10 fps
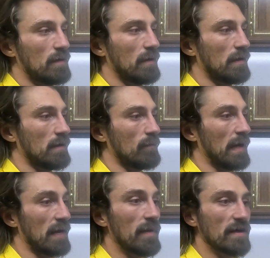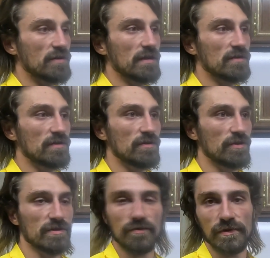I imagine it's
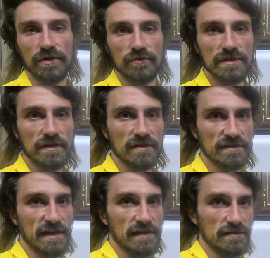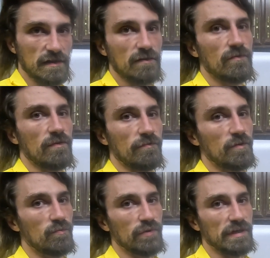just to reduce the size of the
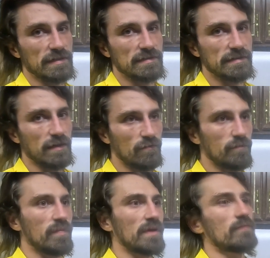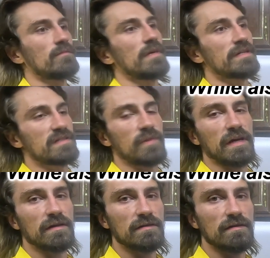footprint itself, but
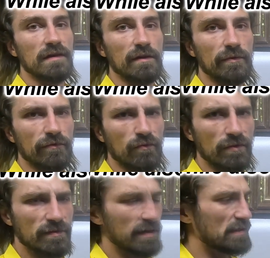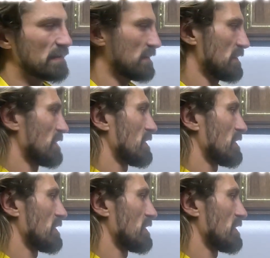expand the upper floor spaces.